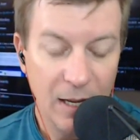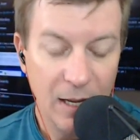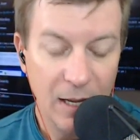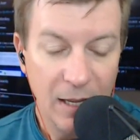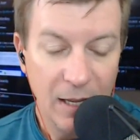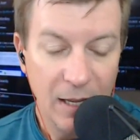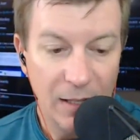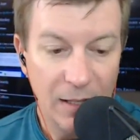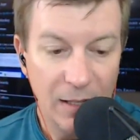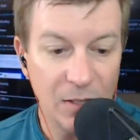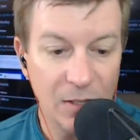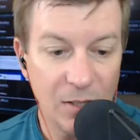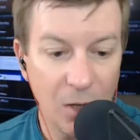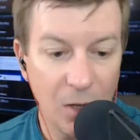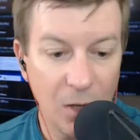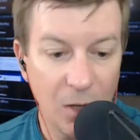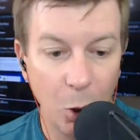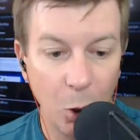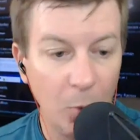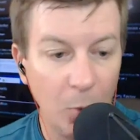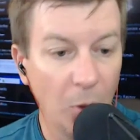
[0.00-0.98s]
This is a
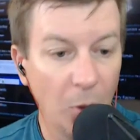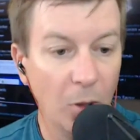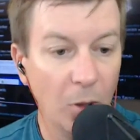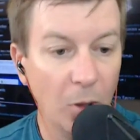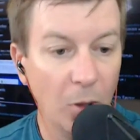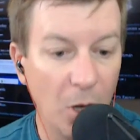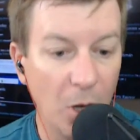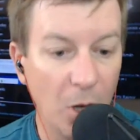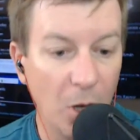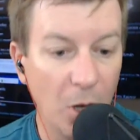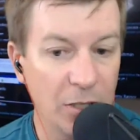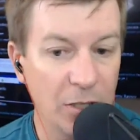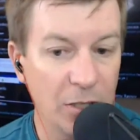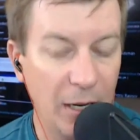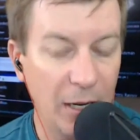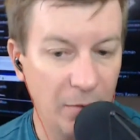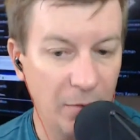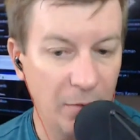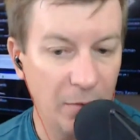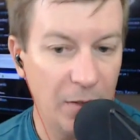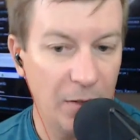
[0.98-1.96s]
global launch
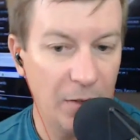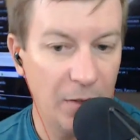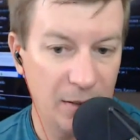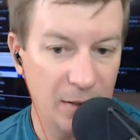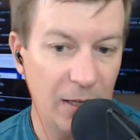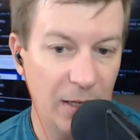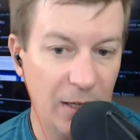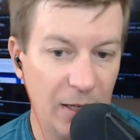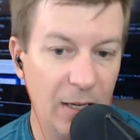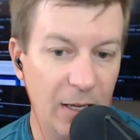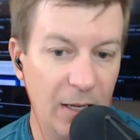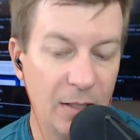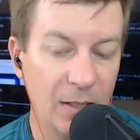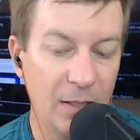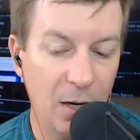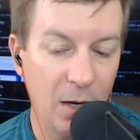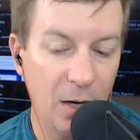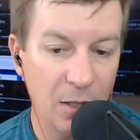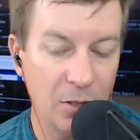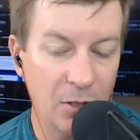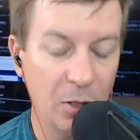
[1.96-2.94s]
date of this thing is
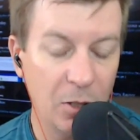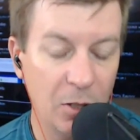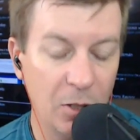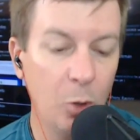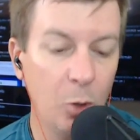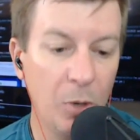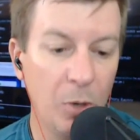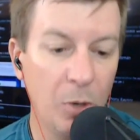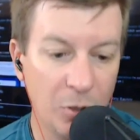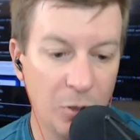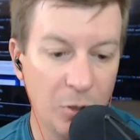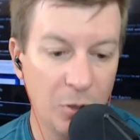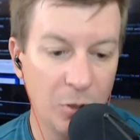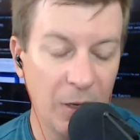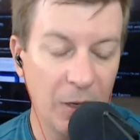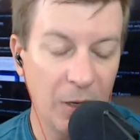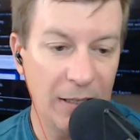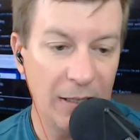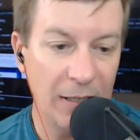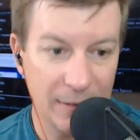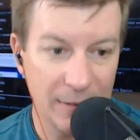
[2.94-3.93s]
October
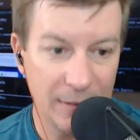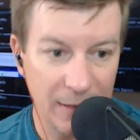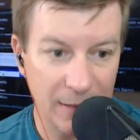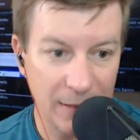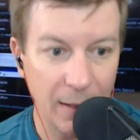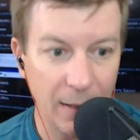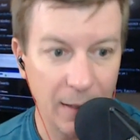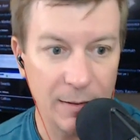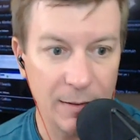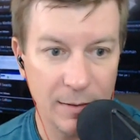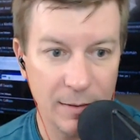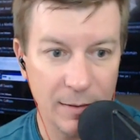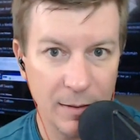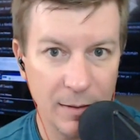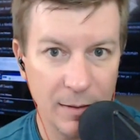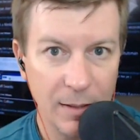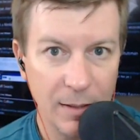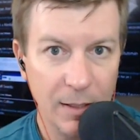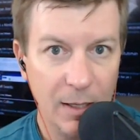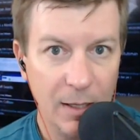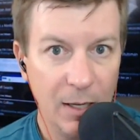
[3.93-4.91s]
26th.
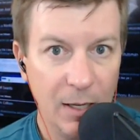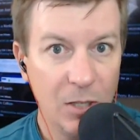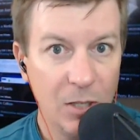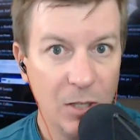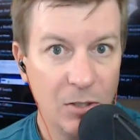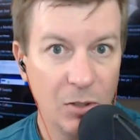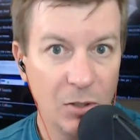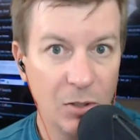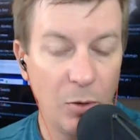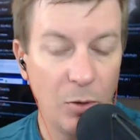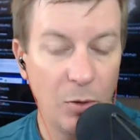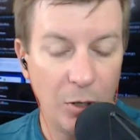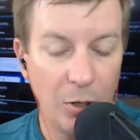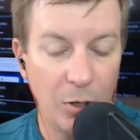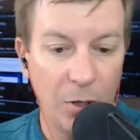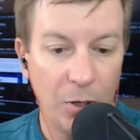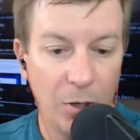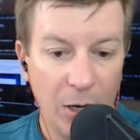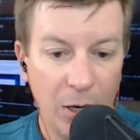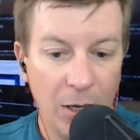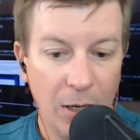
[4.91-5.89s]
So
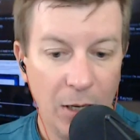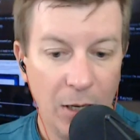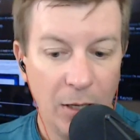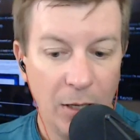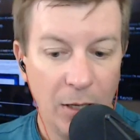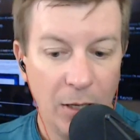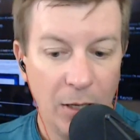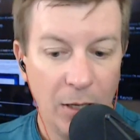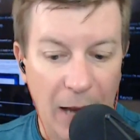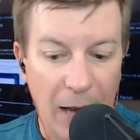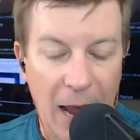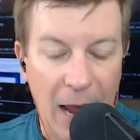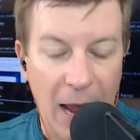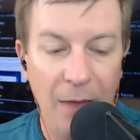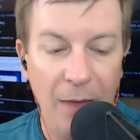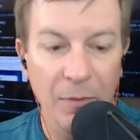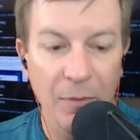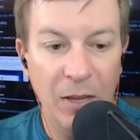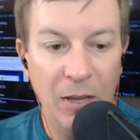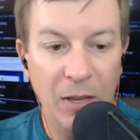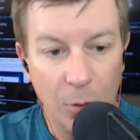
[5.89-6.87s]
they're
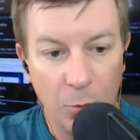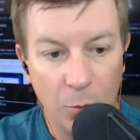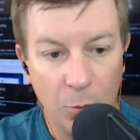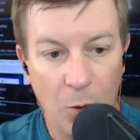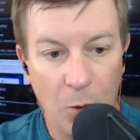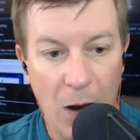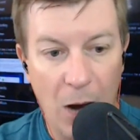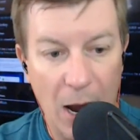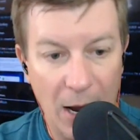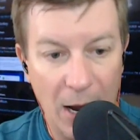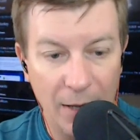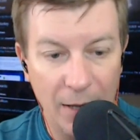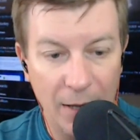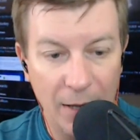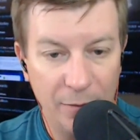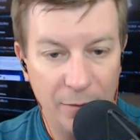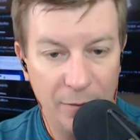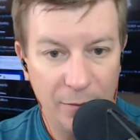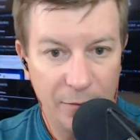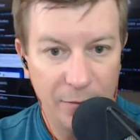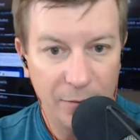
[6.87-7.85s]
having it
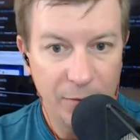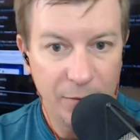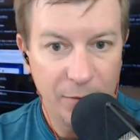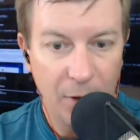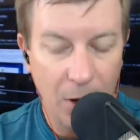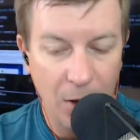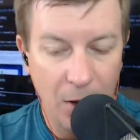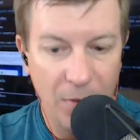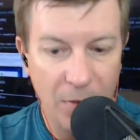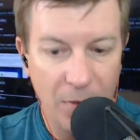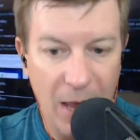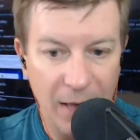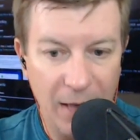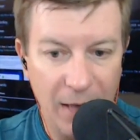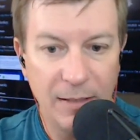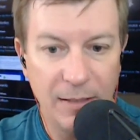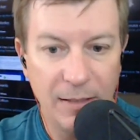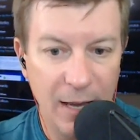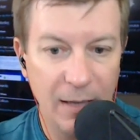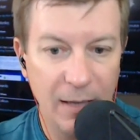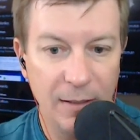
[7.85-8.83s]
arrive on that
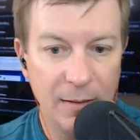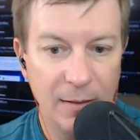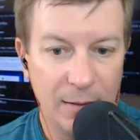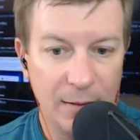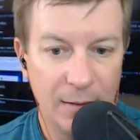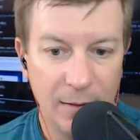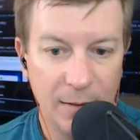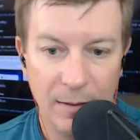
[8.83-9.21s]
date.